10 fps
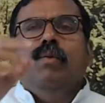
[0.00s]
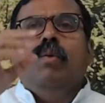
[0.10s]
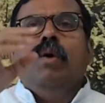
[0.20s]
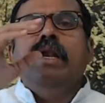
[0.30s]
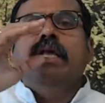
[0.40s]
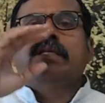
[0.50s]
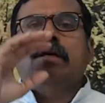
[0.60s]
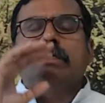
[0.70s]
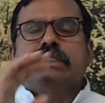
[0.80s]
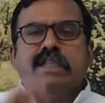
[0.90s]
One is
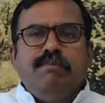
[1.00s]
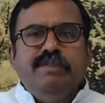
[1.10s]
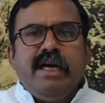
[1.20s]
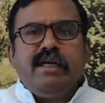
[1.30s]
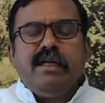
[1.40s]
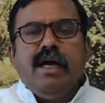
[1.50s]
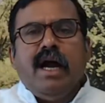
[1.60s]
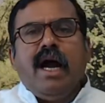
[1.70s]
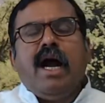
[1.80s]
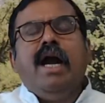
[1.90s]
called subject
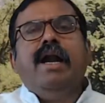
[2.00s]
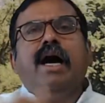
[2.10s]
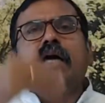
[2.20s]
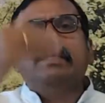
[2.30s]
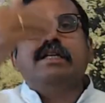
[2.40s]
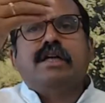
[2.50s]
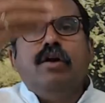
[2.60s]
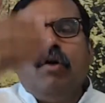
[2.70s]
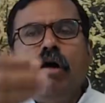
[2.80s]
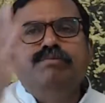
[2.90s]
and other is
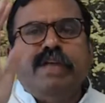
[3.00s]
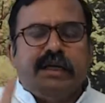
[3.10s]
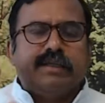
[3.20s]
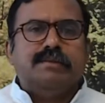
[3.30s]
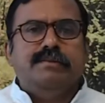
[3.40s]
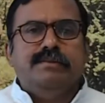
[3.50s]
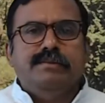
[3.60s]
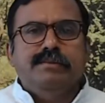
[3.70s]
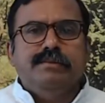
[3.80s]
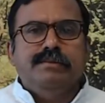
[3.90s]
called object.
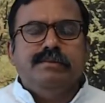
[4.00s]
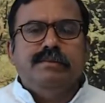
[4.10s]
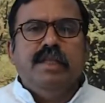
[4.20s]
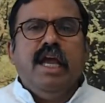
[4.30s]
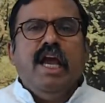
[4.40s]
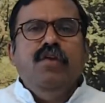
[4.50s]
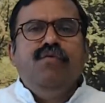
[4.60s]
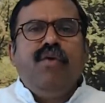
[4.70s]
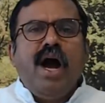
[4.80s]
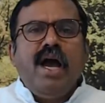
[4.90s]
The
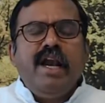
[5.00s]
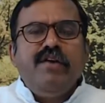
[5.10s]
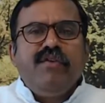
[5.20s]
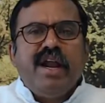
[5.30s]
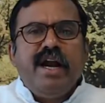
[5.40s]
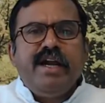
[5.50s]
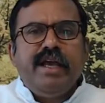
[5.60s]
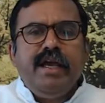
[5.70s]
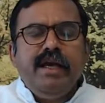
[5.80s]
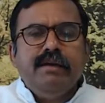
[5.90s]
infinite
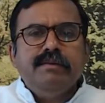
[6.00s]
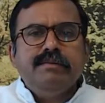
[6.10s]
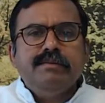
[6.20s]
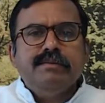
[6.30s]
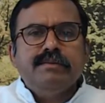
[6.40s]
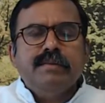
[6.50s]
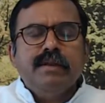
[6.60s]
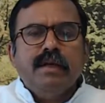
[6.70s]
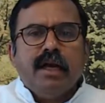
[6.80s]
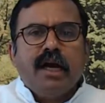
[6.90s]
variety
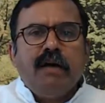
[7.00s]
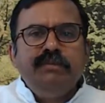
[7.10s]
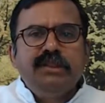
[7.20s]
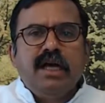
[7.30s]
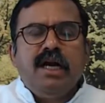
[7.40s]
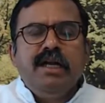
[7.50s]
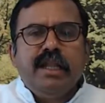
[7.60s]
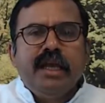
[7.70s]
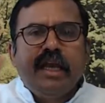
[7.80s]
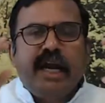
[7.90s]
comes
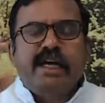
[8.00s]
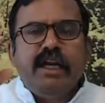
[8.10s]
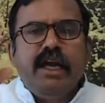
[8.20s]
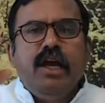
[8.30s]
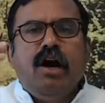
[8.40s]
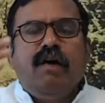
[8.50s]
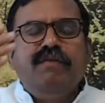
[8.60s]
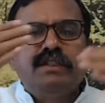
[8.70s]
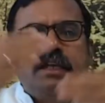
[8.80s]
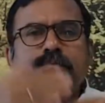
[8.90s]
under the category
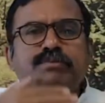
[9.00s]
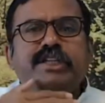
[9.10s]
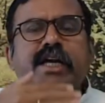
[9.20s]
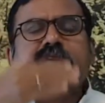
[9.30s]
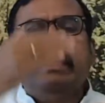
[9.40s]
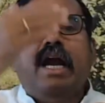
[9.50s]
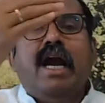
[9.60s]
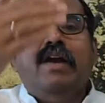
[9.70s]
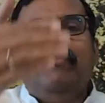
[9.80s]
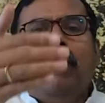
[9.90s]
of subject
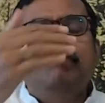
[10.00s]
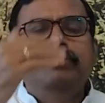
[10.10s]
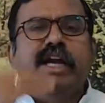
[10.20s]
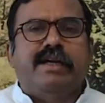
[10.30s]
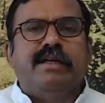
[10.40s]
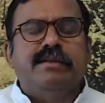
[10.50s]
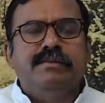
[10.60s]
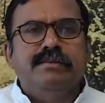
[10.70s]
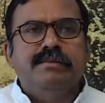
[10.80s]
and object.